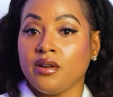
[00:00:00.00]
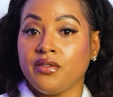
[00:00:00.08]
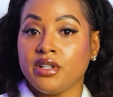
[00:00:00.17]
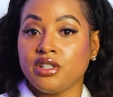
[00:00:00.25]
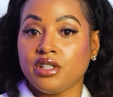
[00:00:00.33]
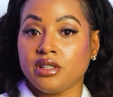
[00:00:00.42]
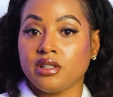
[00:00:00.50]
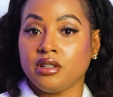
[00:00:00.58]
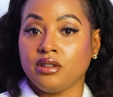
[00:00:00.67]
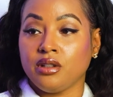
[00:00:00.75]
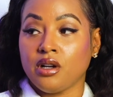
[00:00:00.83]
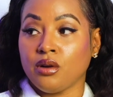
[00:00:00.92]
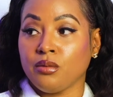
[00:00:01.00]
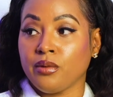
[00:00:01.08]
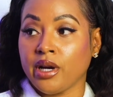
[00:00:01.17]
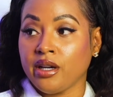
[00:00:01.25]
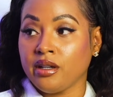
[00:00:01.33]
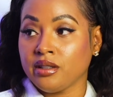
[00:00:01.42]
if it's just a
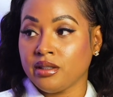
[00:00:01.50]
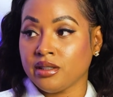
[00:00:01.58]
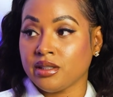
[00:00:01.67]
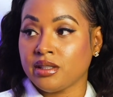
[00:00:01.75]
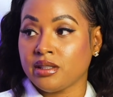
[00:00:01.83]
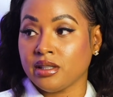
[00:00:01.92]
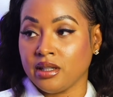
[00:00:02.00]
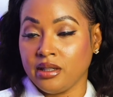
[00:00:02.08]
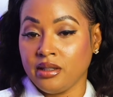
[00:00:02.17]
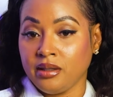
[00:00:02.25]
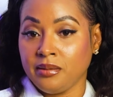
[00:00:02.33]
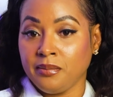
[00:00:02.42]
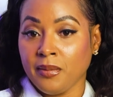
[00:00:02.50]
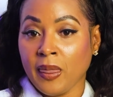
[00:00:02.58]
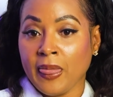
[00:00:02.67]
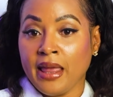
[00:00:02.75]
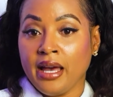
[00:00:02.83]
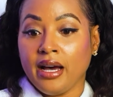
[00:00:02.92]
regular sub,
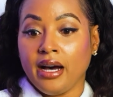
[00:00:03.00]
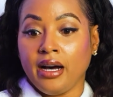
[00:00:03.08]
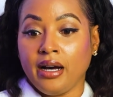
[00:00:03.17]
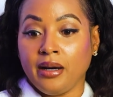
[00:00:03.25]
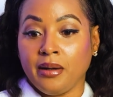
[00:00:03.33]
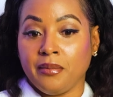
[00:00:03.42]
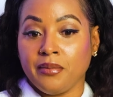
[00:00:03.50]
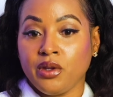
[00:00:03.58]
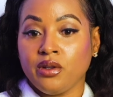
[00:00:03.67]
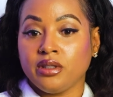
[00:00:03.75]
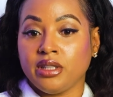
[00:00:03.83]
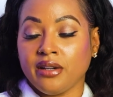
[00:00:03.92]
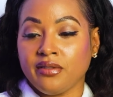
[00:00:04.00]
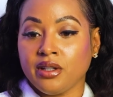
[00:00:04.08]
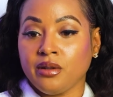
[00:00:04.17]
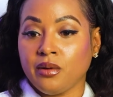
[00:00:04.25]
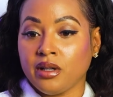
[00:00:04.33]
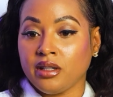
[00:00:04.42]
you'll
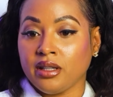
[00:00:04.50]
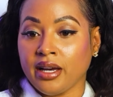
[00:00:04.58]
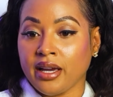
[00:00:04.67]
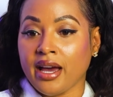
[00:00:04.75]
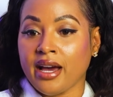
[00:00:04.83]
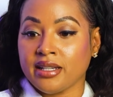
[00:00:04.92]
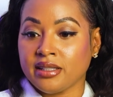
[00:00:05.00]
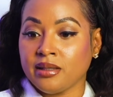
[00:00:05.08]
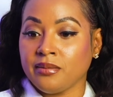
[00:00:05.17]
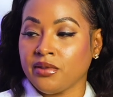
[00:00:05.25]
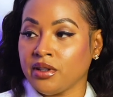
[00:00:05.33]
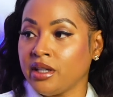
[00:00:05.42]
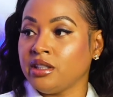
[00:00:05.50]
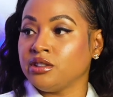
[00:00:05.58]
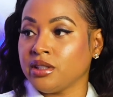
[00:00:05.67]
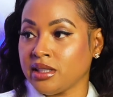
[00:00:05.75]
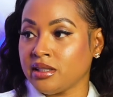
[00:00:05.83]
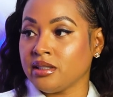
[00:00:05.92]
definitely want to like ask them for
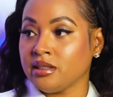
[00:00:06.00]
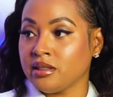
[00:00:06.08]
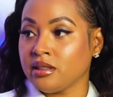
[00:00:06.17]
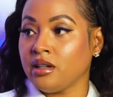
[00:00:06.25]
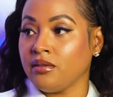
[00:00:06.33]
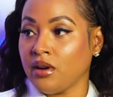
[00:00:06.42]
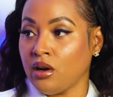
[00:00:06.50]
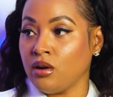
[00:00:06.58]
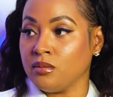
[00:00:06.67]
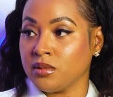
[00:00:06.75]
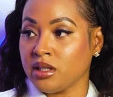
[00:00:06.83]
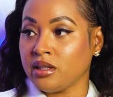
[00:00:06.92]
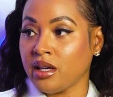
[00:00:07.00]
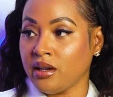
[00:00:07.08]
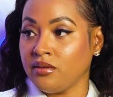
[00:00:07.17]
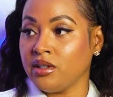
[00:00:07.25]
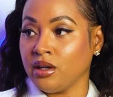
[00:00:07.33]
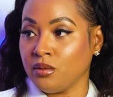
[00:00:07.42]
addresses of homes that
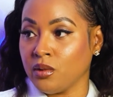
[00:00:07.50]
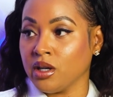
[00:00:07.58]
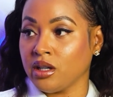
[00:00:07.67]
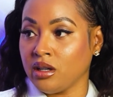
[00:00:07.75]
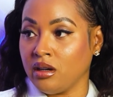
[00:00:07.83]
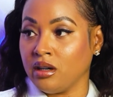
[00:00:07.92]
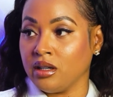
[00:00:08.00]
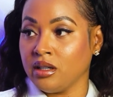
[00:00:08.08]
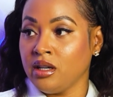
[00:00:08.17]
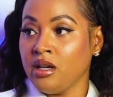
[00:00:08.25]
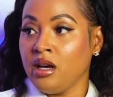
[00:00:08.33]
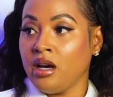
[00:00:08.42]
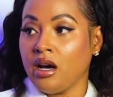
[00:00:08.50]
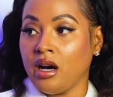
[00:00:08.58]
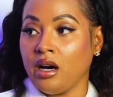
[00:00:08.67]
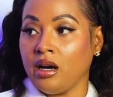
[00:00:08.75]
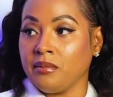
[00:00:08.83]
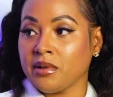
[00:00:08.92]
they've done work on,
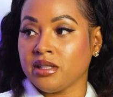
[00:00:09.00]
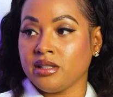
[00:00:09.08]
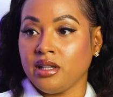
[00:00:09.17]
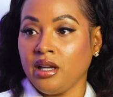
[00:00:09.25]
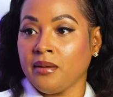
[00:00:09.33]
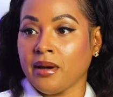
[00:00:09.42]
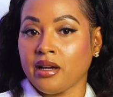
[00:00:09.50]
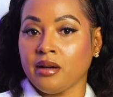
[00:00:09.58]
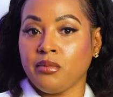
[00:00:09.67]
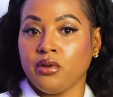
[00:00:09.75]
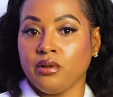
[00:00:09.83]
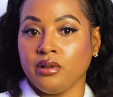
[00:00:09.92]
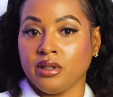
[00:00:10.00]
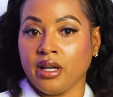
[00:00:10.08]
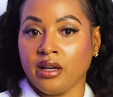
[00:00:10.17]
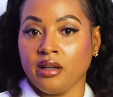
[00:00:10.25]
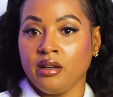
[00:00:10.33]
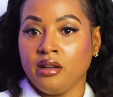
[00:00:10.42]
because anybody can pull
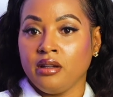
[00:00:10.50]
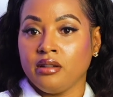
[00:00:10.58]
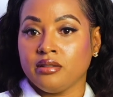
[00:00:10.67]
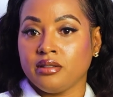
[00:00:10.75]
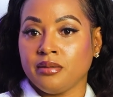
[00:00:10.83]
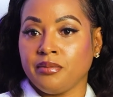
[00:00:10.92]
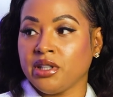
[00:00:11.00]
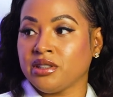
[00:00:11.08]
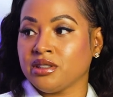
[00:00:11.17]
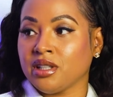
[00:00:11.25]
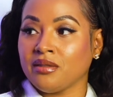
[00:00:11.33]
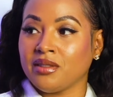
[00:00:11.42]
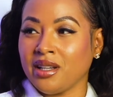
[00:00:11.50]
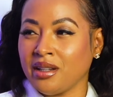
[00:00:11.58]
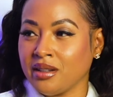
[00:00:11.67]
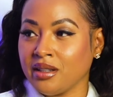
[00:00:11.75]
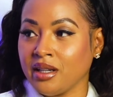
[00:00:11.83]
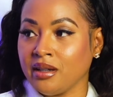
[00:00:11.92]
like some pictures off the
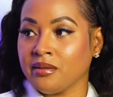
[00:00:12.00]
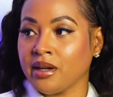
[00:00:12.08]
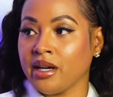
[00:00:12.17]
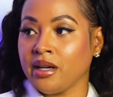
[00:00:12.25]
internet, right?